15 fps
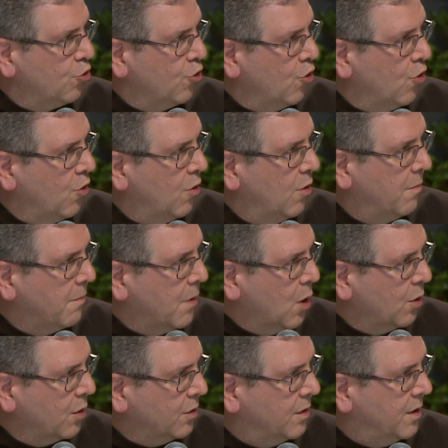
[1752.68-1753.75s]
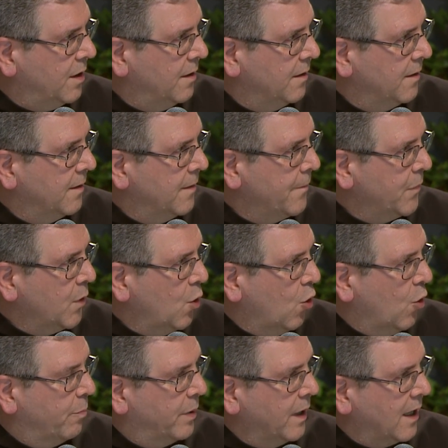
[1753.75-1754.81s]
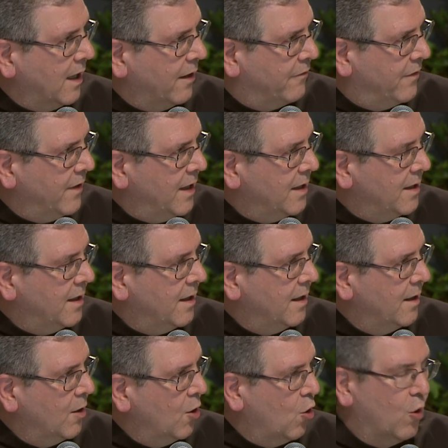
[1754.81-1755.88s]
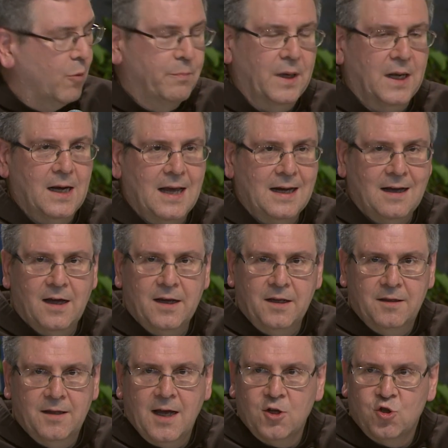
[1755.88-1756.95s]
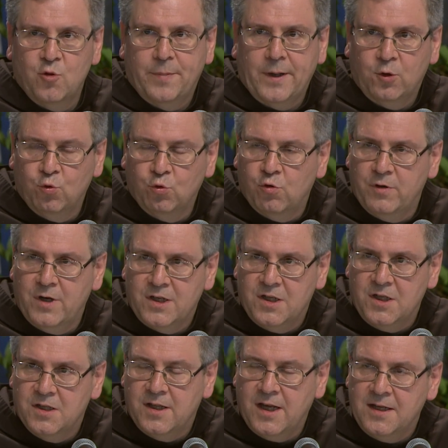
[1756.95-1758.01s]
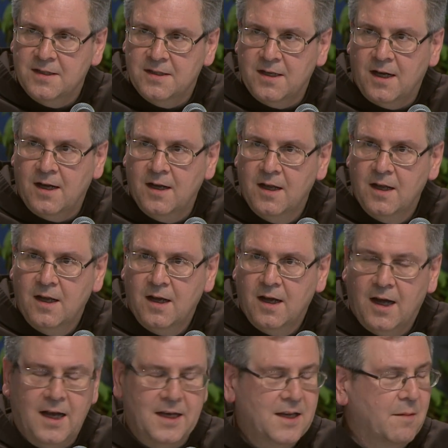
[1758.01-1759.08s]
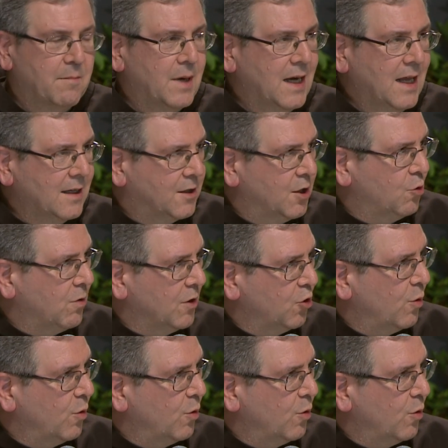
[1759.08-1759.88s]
was enriched by more than two hundred friars who died either out of charity